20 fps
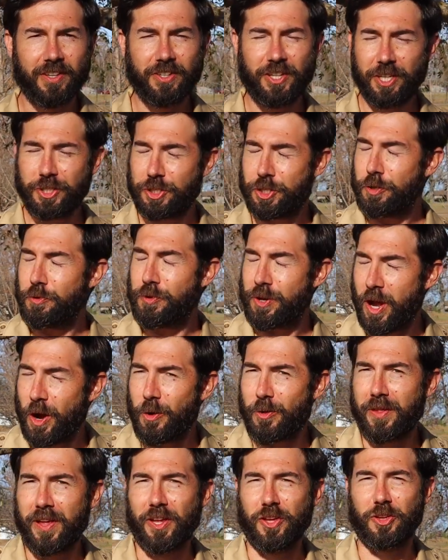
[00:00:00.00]
Did you
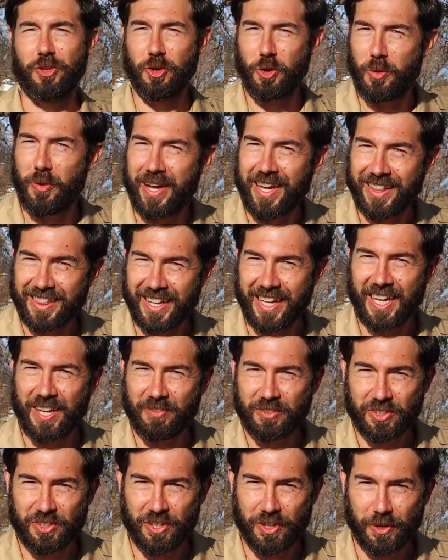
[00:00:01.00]
know that you eat
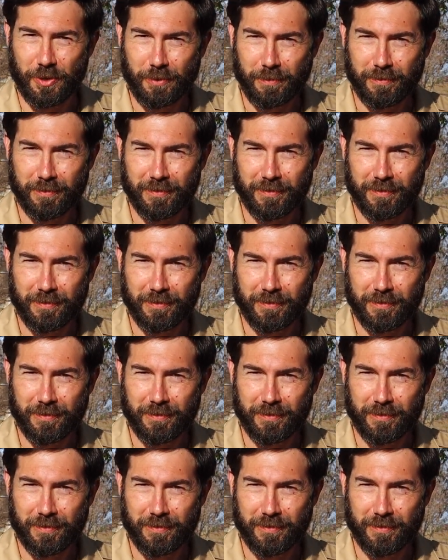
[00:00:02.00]
leaves too?